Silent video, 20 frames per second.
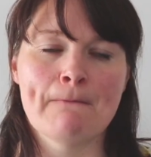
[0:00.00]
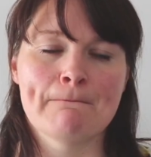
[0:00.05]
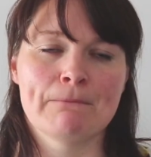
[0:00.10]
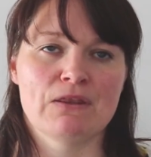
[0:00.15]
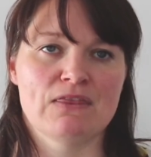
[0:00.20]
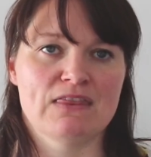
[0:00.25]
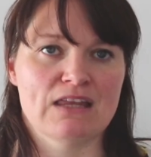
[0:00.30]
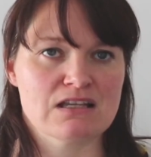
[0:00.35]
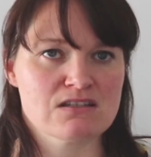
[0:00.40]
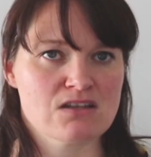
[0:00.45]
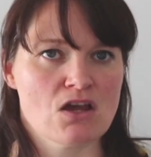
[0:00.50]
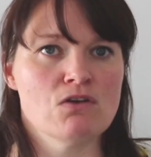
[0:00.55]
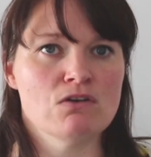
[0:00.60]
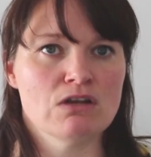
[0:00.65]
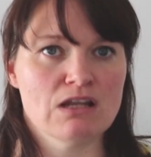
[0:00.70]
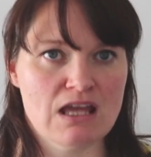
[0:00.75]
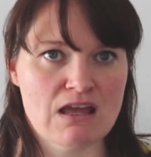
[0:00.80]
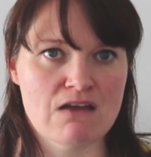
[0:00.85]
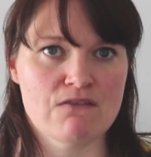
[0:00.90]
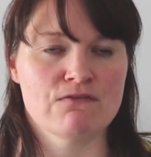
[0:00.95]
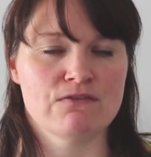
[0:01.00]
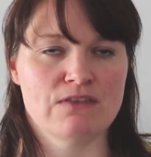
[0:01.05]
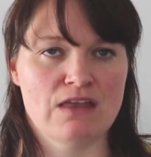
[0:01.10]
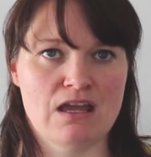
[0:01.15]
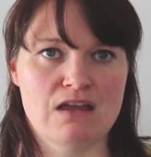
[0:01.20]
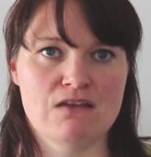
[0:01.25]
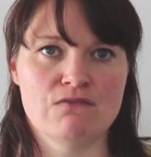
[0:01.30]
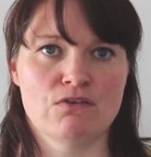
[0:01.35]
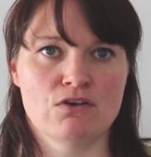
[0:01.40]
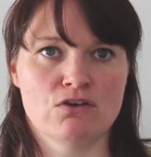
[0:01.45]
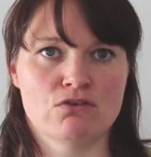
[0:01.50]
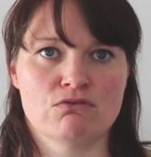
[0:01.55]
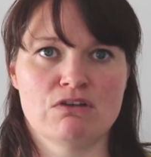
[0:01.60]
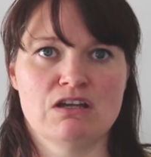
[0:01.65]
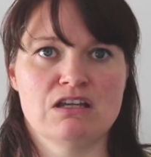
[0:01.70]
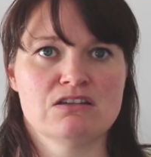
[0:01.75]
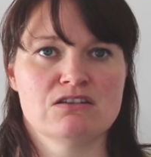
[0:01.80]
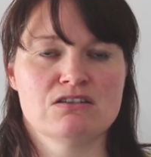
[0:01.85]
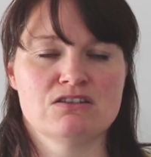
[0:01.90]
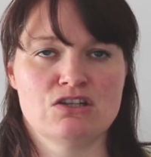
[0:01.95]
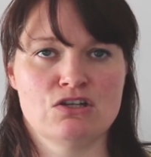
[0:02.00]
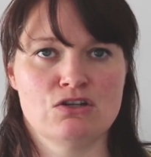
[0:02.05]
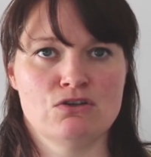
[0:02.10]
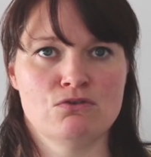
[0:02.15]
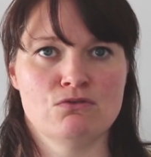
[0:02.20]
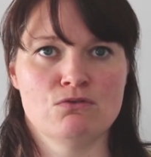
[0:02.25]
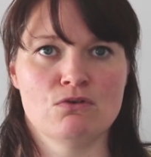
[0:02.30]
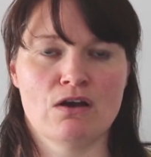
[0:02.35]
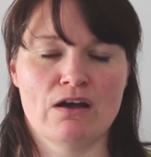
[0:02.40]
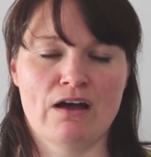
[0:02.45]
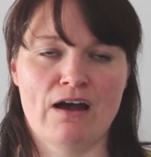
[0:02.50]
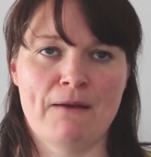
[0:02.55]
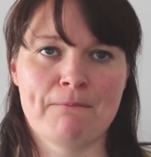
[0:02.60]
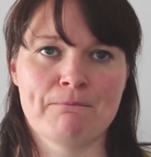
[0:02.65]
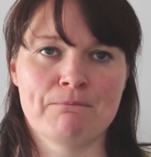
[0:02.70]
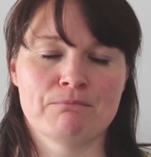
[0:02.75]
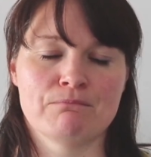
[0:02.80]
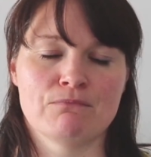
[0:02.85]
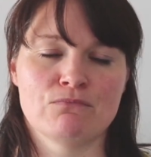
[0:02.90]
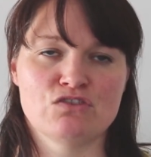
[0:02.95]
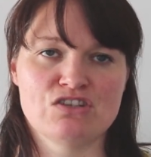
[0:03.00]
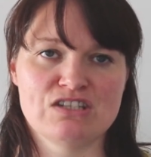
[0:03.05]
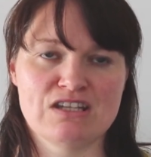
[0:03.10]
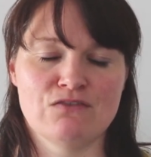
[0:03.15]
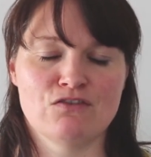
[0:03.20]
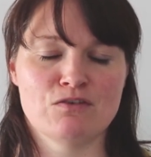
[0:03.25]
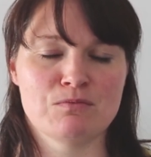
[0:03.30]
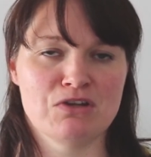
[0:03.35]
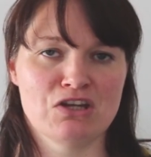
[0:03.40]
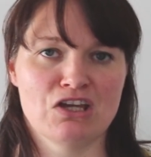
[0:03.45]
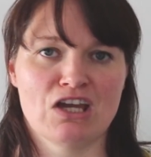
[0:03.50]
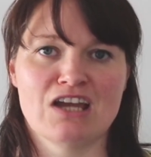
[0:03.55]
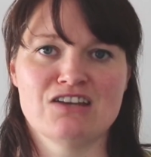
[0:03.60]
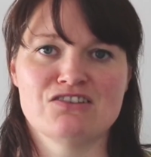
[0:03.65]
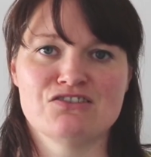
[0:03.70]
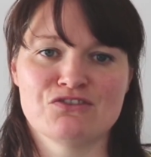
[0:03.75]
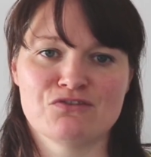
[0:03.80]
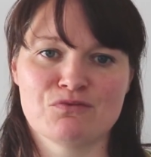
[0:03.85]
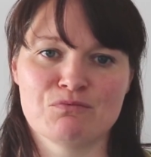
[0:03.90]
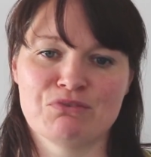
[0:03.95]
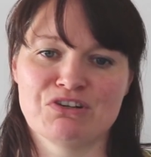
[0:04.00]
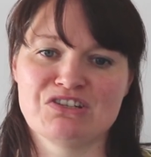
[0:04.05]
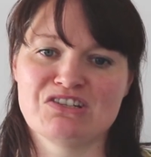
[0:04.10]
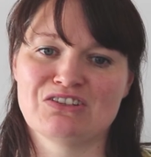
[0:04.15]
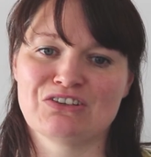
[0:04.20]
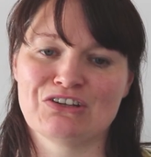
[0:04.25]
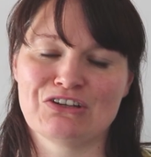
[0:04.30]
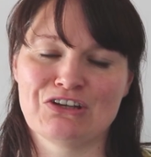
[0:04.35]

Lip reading: but that's only if they've agreed to receive communications from British